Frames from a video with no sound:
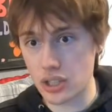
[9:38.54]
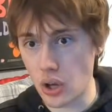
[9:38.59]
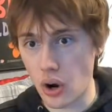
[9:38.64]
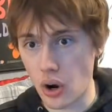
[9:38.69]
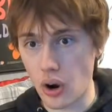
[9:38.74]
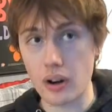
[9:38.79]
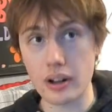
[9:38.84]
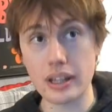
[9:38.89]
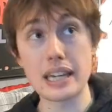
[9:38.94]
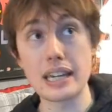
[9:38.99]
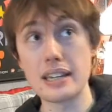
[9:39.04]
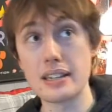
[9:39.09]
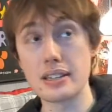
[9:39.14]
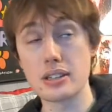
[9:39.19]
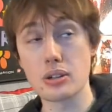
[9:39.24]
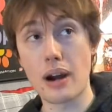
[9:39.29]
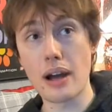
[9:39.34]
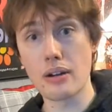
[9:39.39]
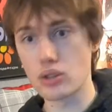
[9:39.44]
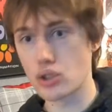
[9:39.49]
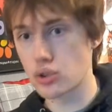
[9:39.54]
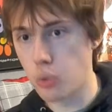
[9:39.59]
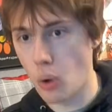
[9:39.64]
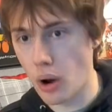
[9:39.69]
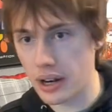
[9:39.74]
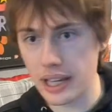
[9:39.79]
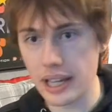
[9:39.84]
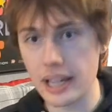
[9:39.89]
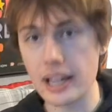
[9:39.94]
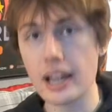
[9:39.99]
arc, he's around
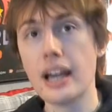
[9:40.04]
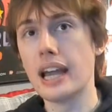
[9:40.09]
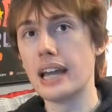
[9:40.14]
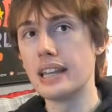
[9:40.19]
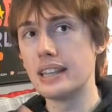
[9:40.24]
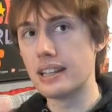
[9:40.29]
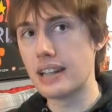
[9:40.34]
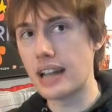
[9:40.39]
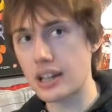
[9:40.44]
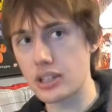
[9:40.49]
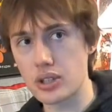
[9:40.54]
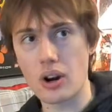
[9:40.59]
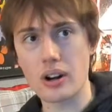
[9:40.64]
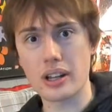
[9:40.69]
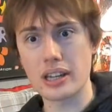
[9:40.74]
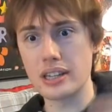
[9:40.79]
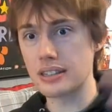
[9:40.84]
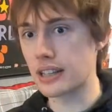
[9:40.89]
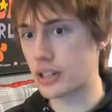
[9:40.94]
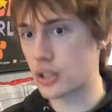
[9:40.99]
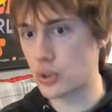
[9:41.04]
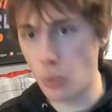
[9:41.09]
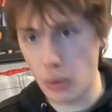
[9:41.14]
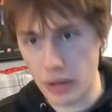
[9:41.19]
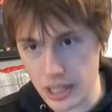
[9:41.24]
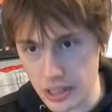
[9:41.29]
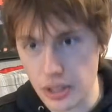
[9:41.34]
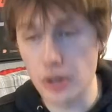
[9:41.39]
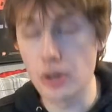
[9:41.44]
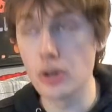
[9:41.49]
20, in the next arc, he's like
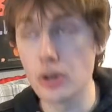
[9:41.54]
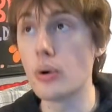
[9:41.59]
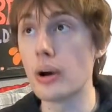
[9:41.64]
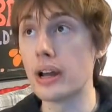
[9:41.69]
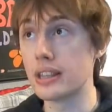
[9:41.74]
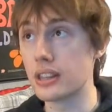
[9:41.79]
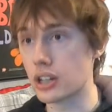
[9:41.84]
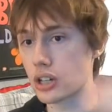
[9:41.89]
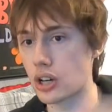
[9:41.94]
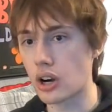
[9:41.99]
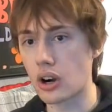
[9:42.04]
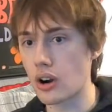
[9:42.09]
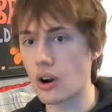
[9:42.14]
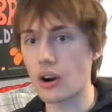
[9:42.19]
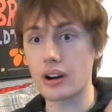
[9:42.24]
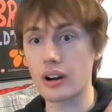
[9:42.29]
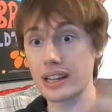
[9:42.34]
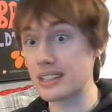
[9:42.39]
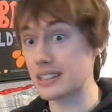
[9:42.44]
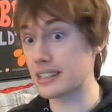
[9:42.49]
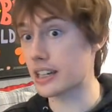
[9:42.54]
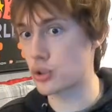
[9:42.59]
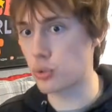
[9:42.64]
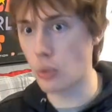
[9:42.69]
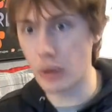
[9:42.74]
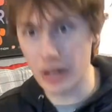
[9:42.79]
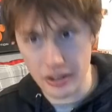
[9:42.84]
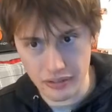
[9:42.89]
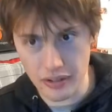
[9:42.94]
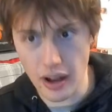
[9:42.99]
22, and in the current arc, he's like
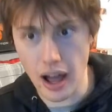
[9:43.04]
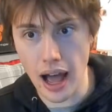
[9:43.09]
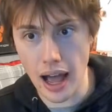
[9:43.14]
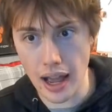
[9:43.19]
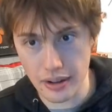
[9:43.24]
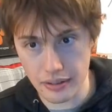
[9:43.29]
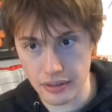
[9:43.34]
25.